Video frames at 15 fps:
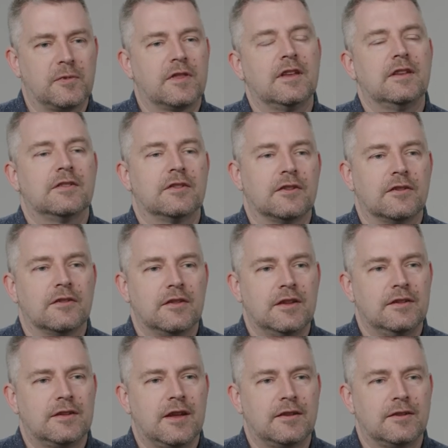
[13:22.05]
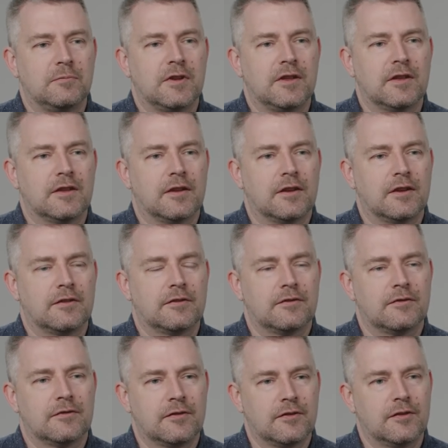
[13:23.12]
but these are these tend to be the,
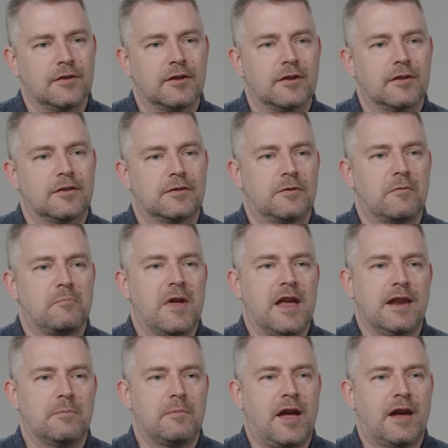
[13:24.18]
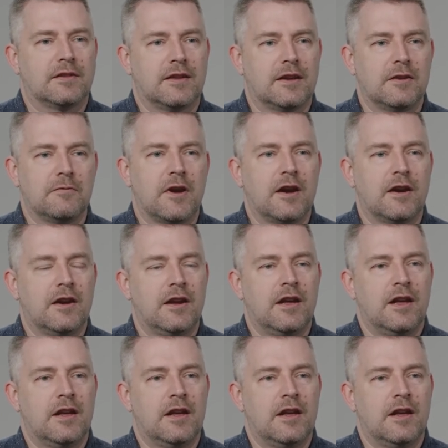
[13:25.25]
the, the sort of main impacts anywhere.